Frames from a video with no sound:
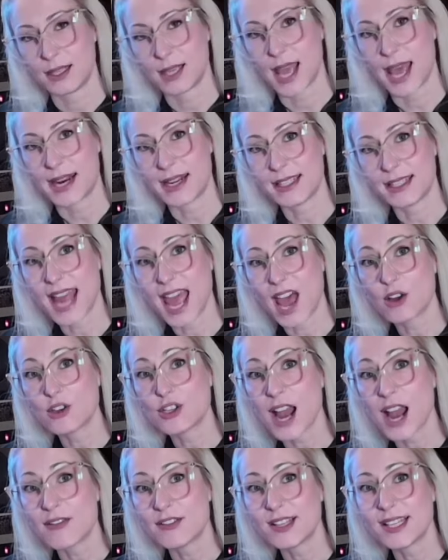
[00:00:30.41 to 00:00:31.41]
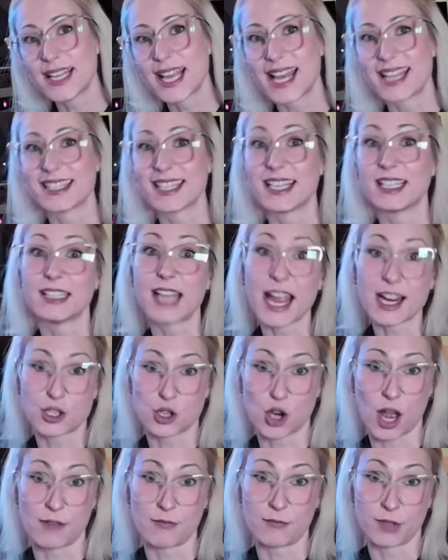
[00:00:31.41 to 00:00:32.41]
and is now traveling as
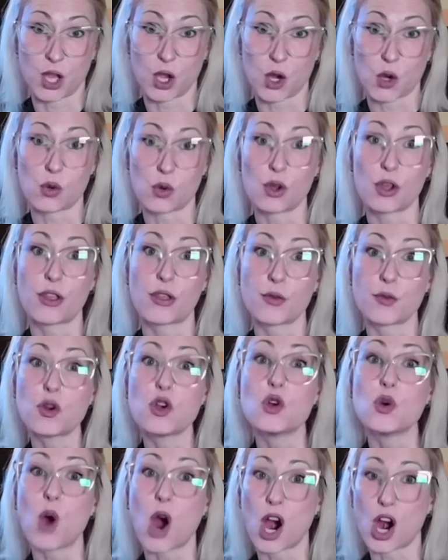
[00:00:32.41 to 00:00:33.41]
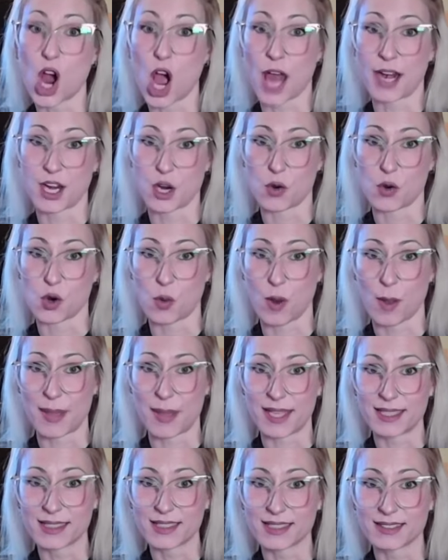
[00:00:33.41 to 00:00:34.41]
electron flow through our audio
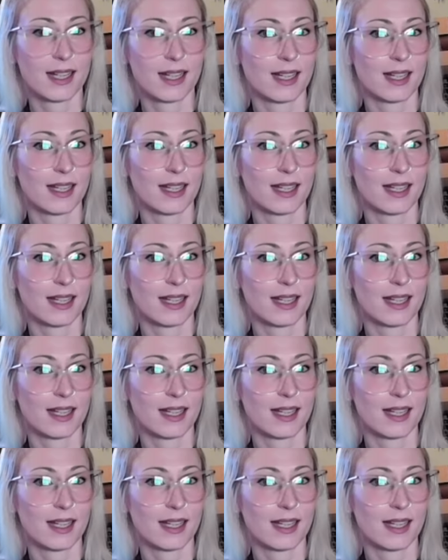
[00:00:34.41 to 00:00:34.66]
equipment.